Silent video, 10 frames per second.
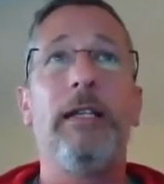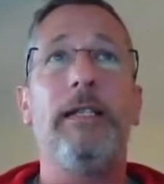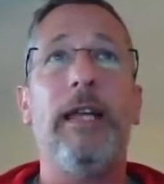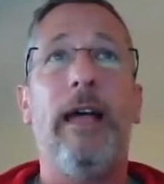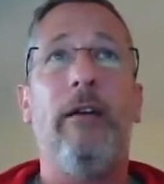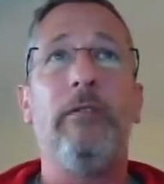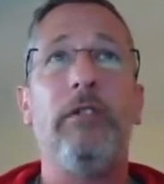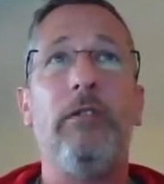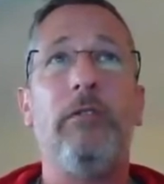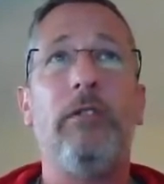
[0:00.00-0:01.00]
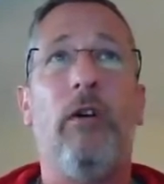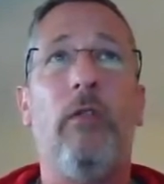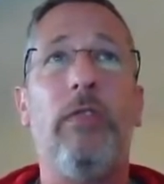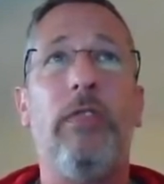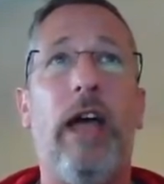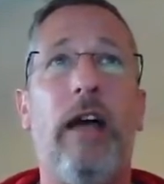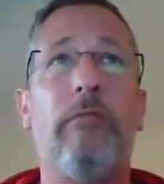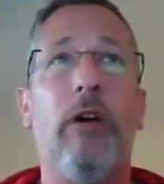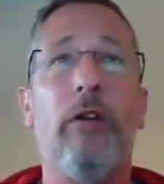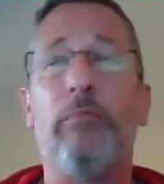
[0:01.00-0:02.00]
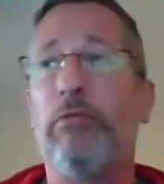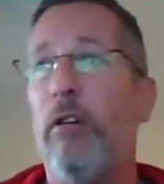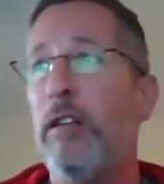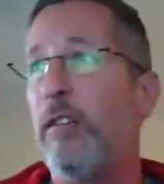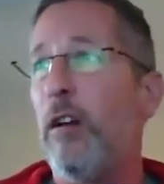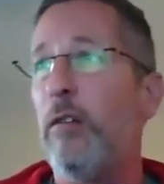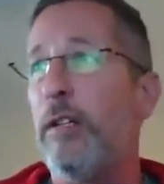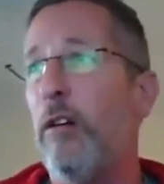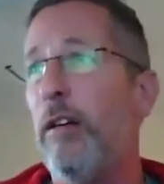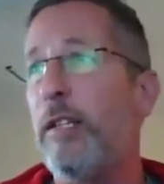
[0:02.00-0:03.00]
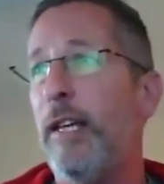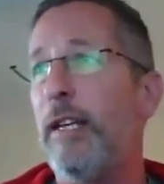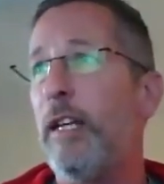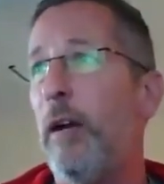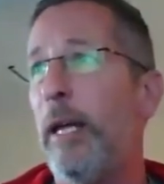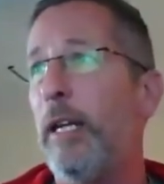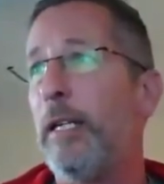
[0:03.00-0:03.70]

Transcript: down you'd gone that road prior to COVID-19 coming.